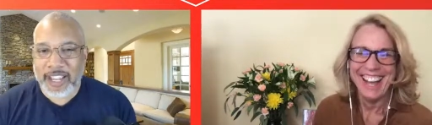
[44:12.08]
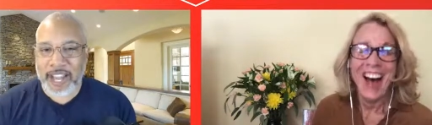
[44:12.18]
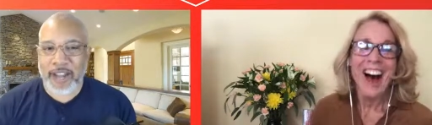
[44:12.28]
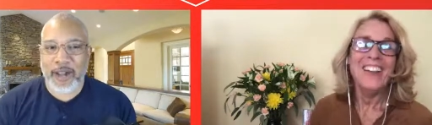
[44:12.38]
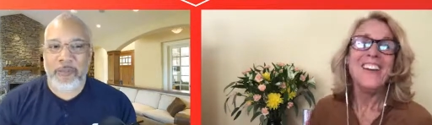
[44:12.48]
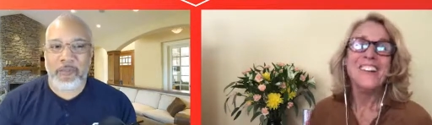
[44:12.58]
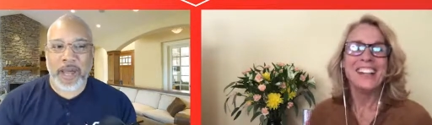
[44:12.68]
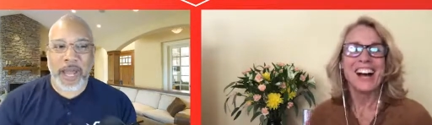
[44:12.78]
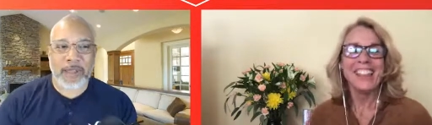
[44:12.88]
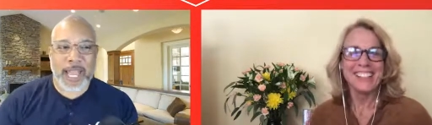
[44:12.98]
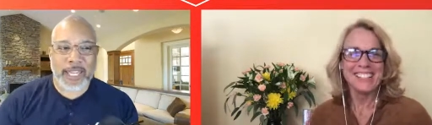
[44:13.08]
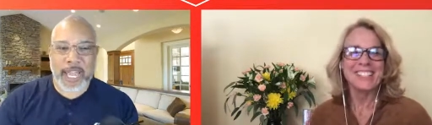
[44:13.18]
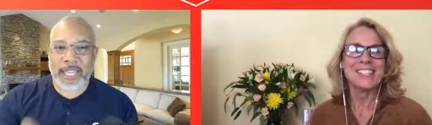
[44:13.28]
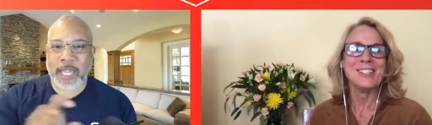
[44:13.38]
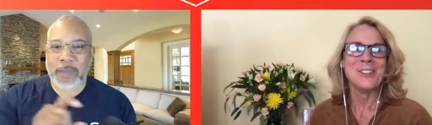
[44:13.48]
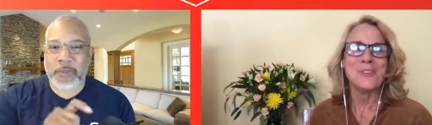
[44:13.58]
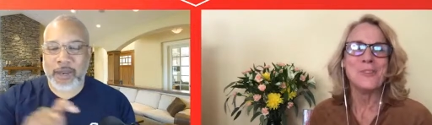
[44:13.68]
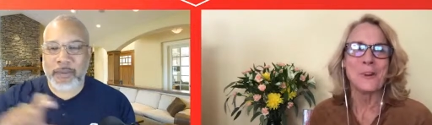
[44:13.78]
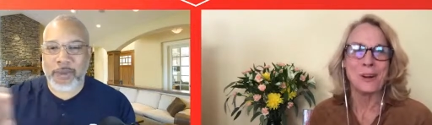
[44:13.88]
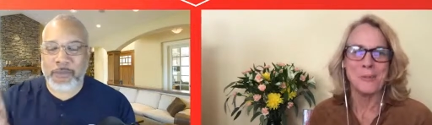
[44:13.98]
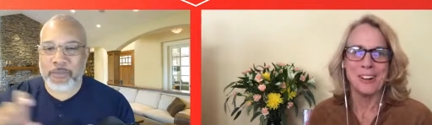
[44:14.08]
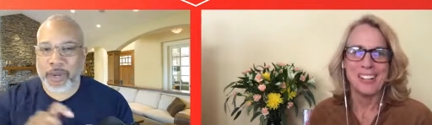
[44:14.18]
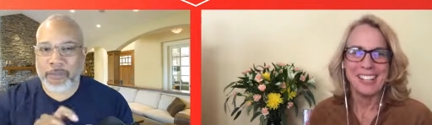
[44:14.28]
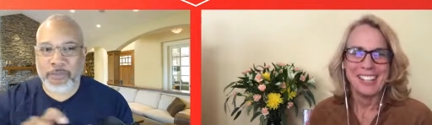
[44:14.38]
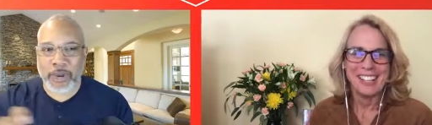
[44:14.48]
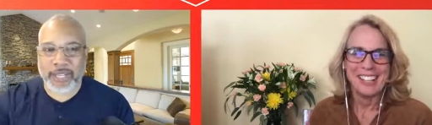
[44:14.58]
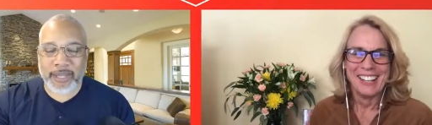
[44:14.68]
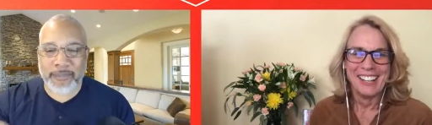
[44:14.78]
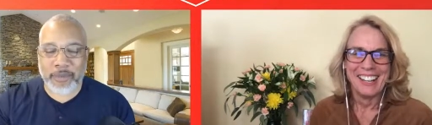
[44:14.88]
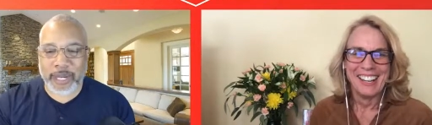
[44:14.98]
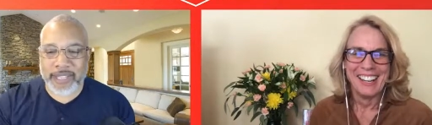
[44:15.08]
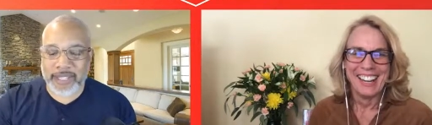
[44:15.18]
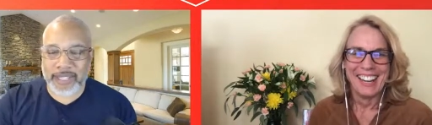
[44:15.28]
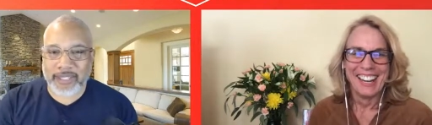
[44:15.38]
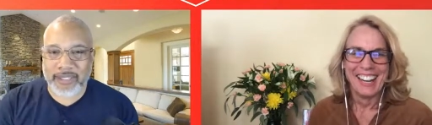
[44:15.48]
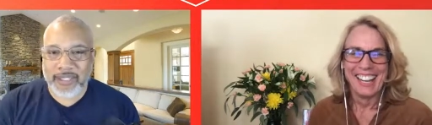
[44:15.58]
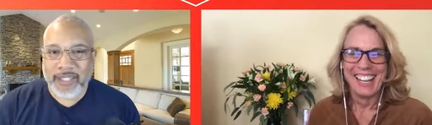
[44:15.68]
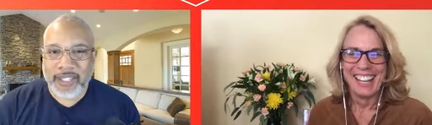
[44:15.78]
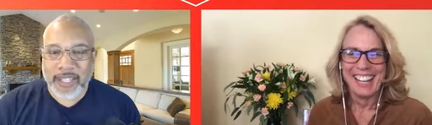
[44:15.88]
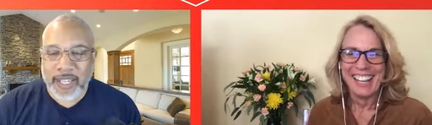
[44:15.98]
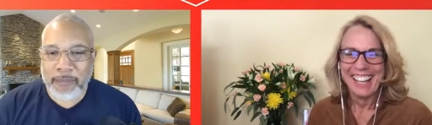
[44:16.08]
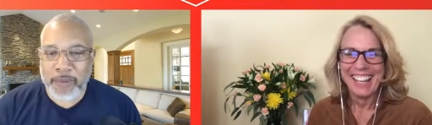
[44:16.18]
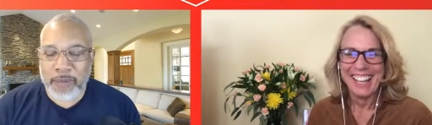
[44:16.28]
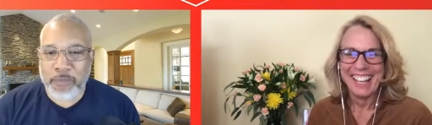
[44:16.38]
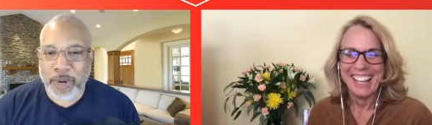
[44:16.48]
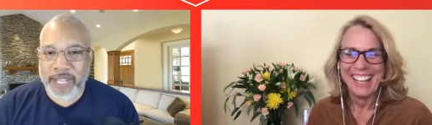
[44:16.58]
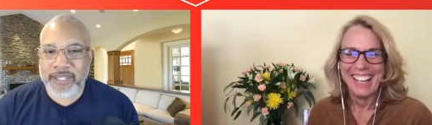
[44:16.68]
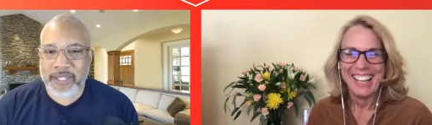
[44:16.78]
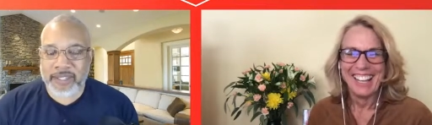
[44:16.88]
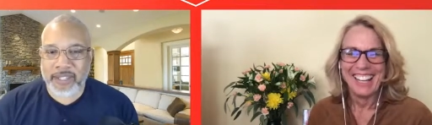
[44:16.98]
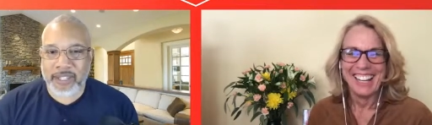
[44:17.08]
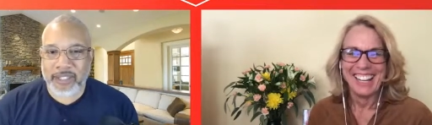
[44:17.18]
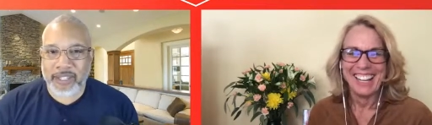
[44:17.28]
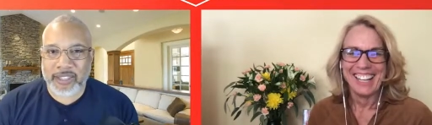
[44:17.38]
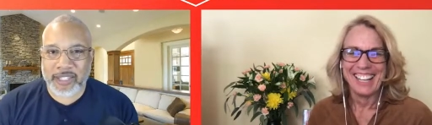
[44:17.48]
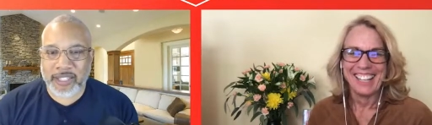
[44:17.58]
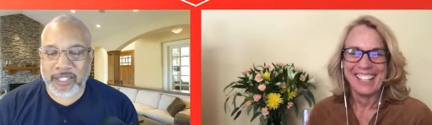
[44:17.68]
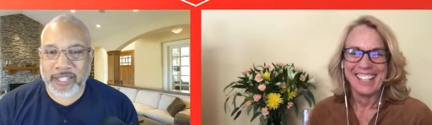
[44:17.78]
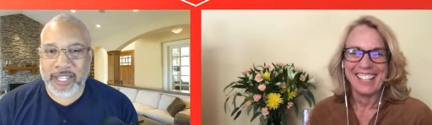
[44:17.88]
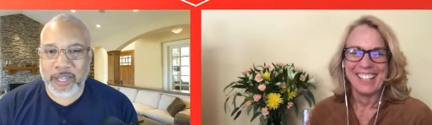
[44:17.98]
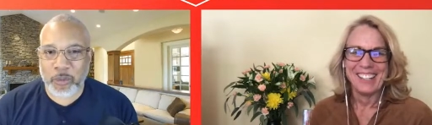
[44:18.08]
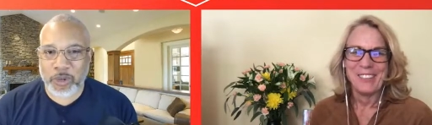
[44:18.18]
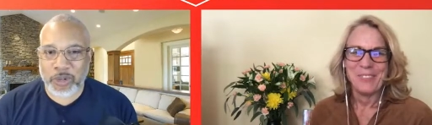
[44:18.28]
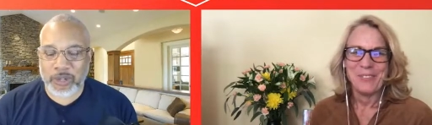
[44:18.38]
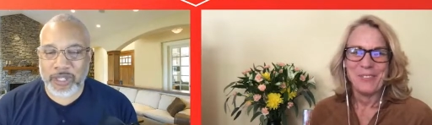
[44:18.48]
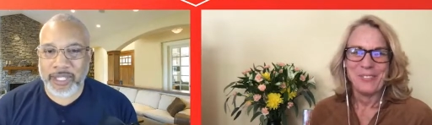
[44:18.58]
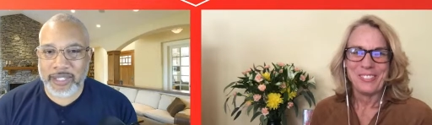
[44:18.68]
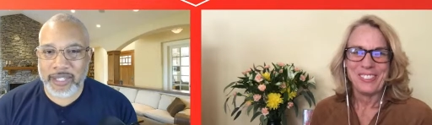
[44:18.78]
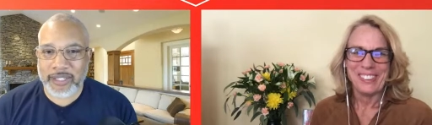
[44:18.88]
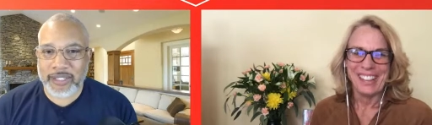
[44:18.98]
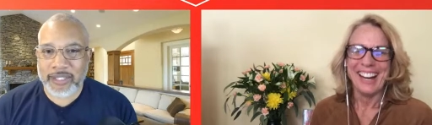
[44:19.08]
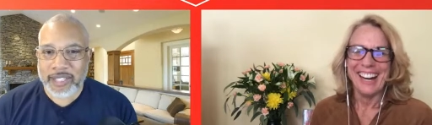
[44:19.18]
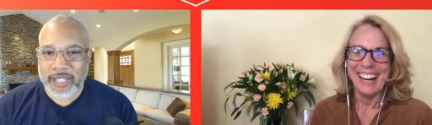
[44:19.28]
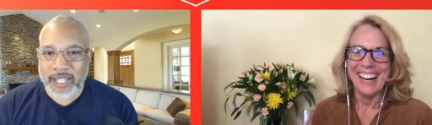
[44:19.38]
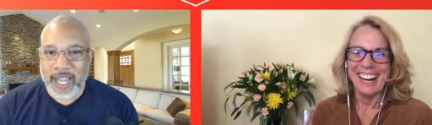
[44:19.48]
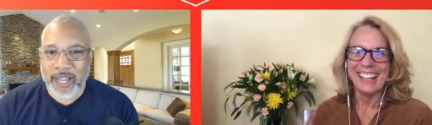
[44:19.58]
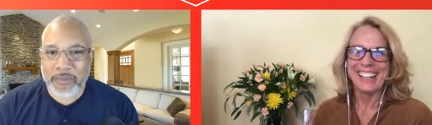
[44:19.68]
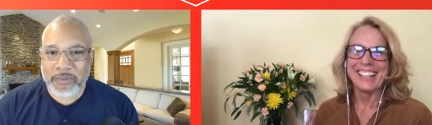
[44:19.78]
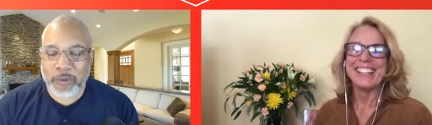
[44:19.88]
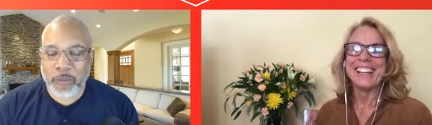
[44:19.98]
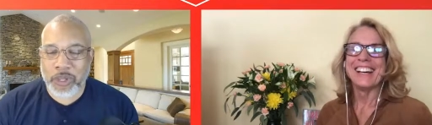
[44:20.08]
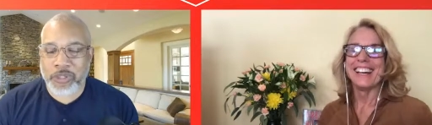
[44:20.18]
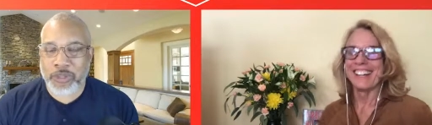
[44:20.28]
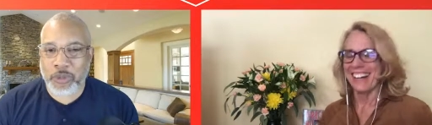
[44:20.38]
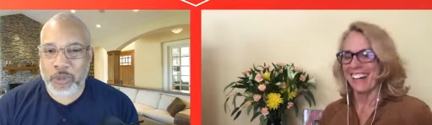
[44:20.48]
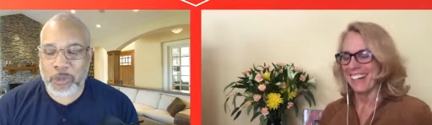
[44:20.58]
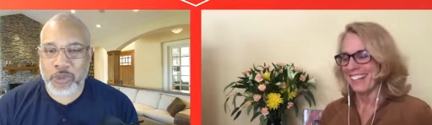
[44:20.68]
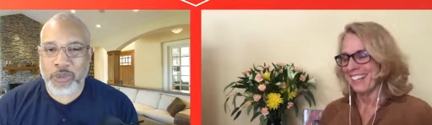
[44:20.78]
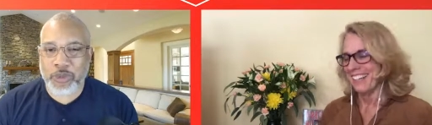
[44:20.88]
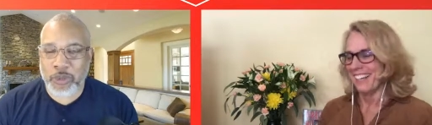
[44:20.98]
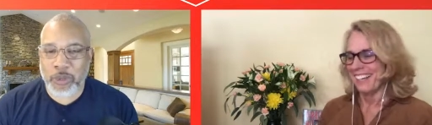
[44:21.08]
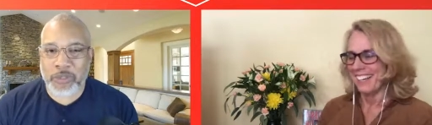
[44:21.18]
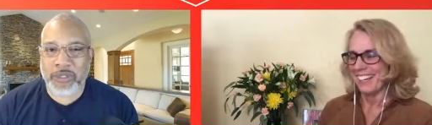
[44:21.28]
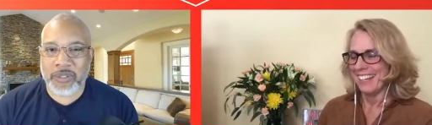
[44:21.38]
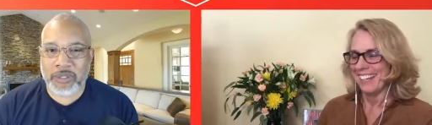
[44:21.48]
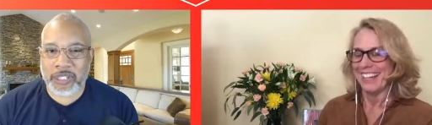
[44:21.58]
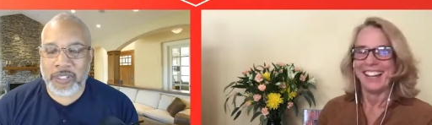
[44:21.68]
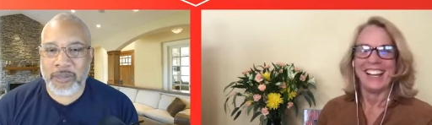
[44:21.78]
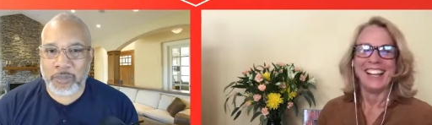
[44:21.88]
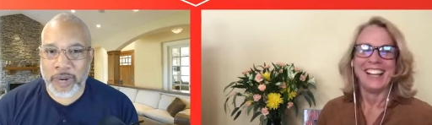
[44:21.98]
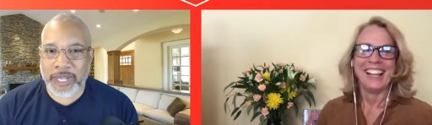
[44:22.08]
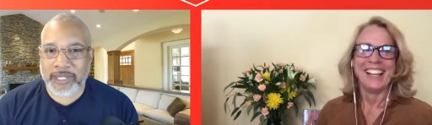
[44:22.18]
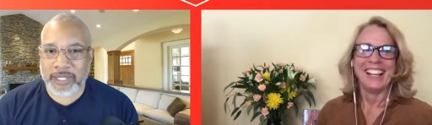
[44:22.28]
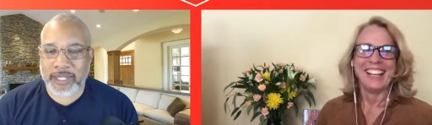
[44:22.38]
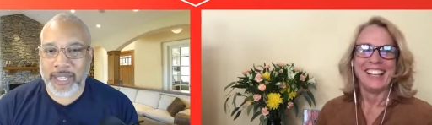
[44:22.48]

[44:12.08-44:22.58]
Speaker 1: Um, no, no, I, I, I, I keep on um, embracing em, embraces the, the, the the key word in there. Um, so uh, whether it's new normal or true normal, you need to embrace it,